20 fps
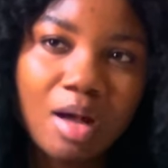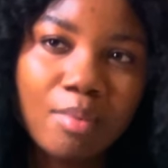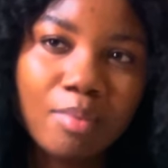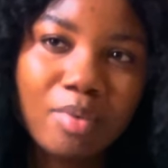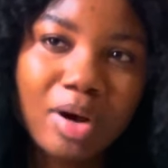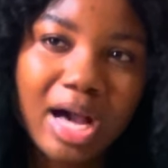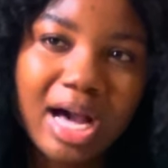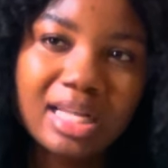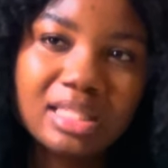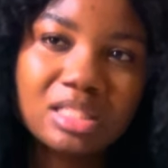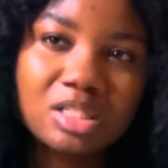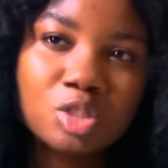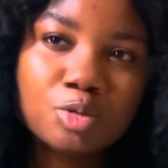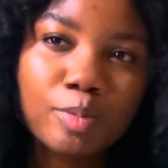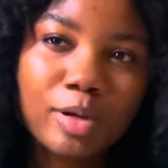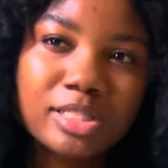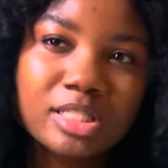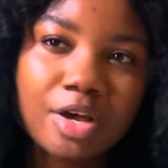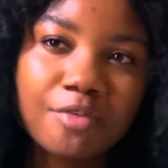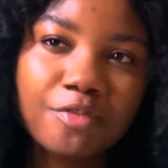but at this
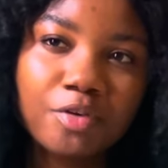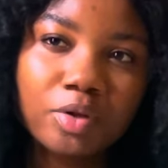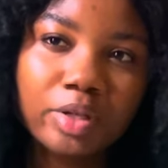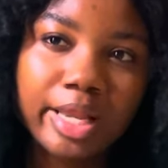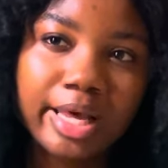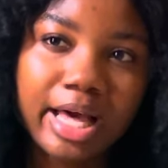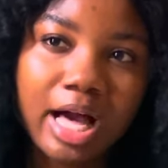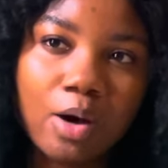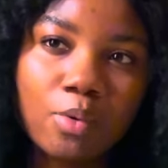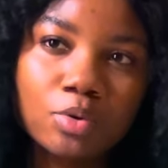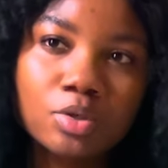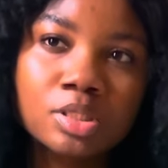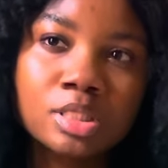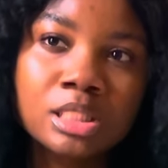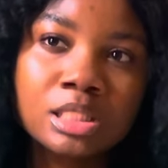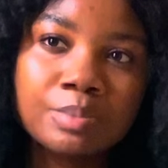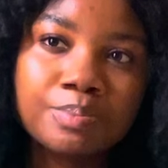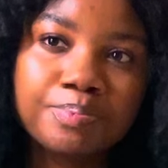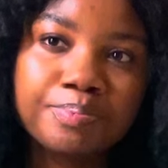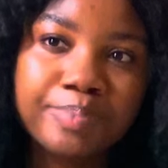point, I felt like I
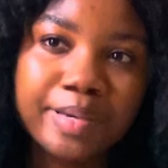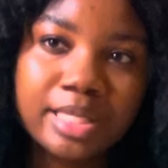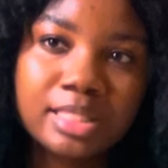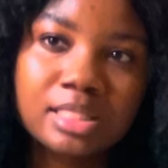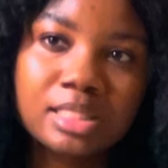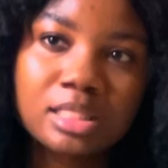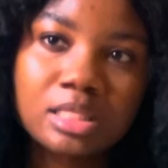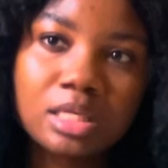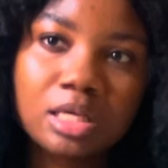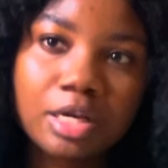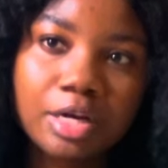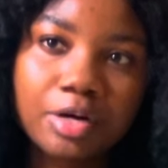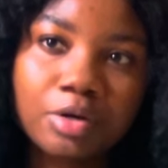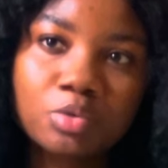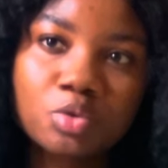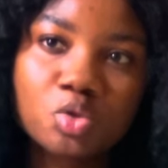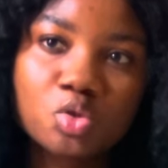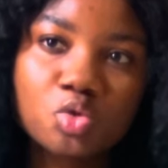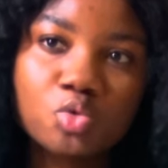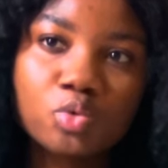was the best
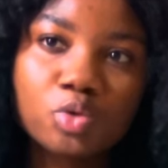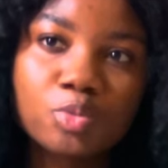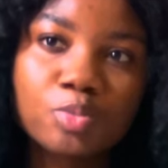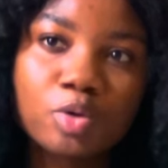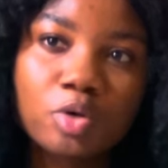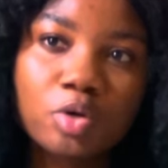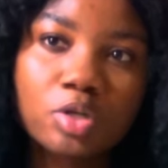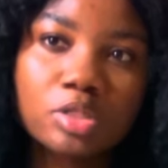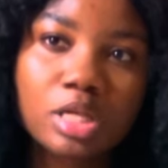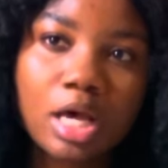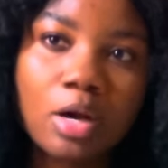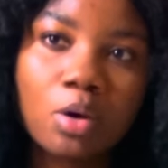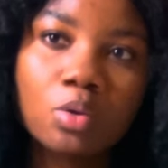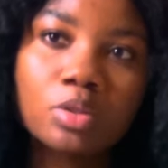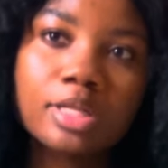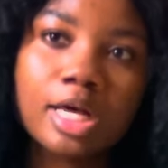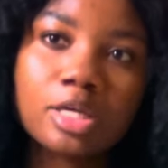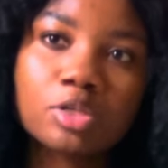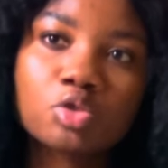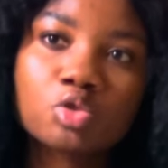girl to do it because I
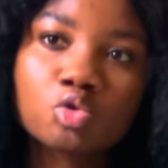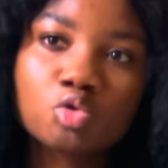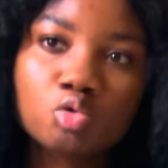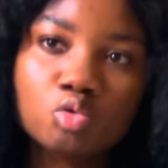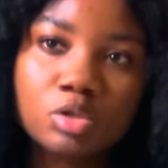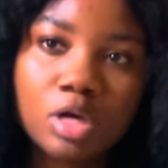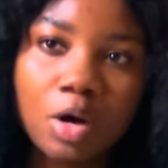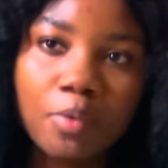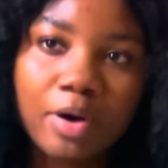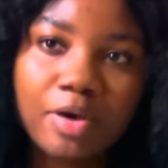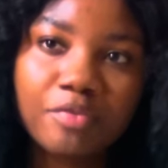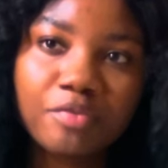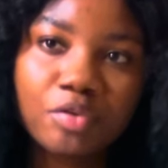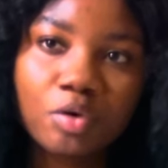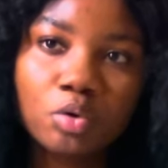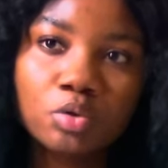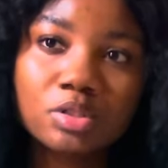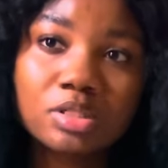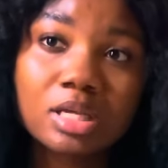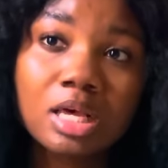understood how I
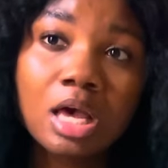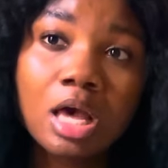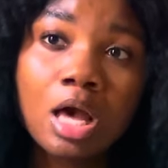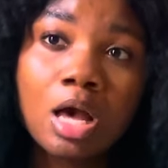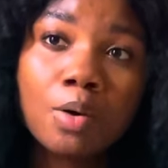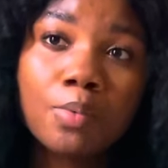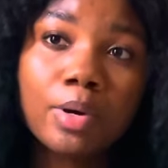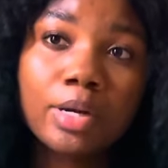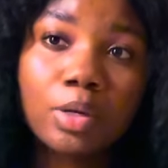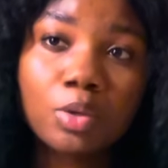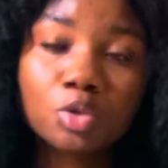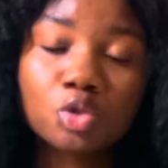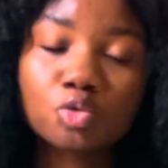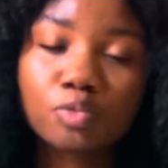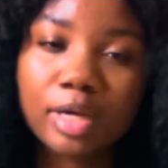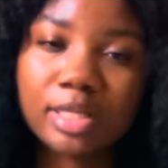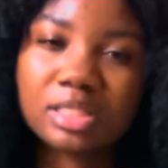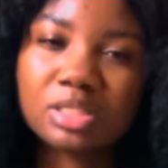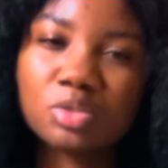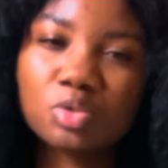felt when I was
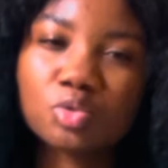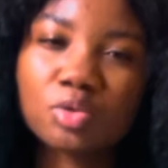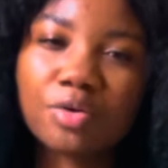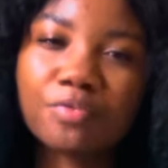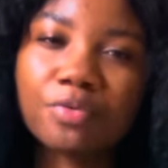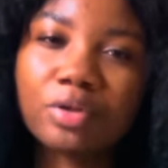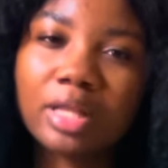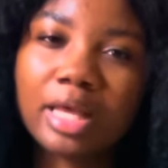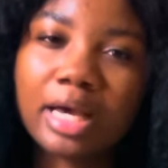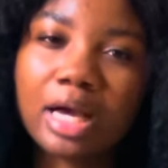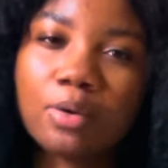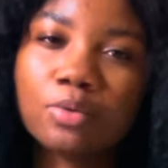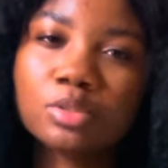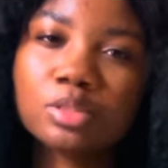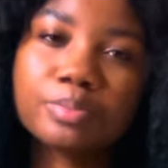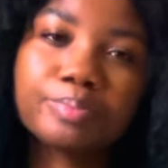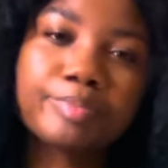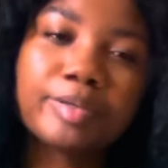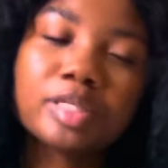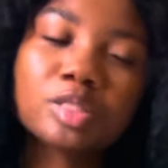writing, so I feel like I
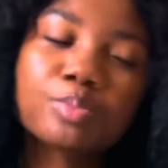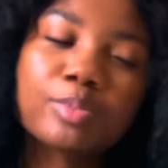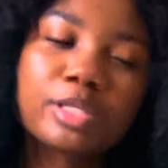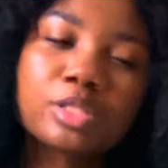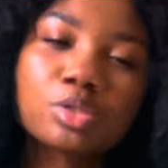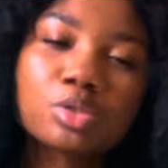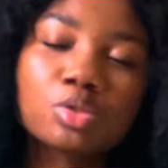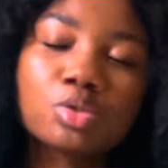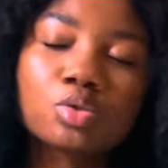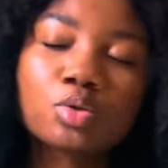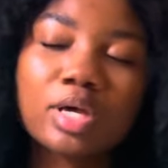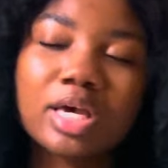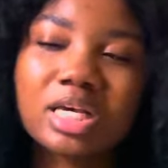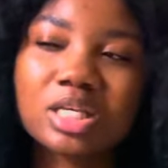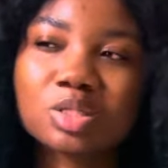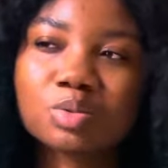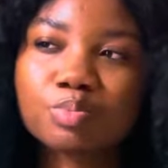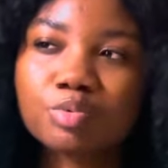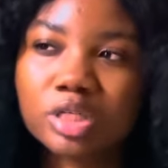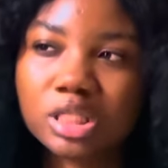was the best person to
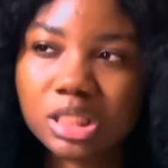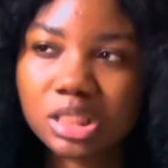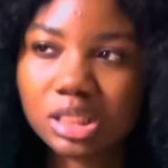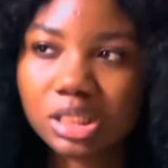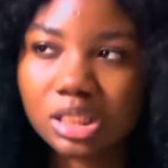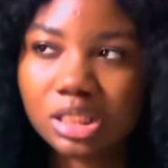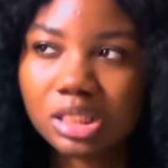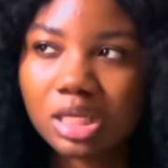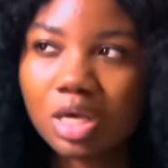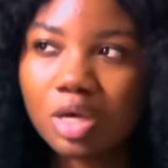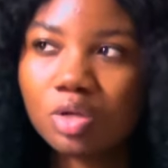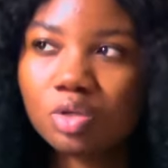express it.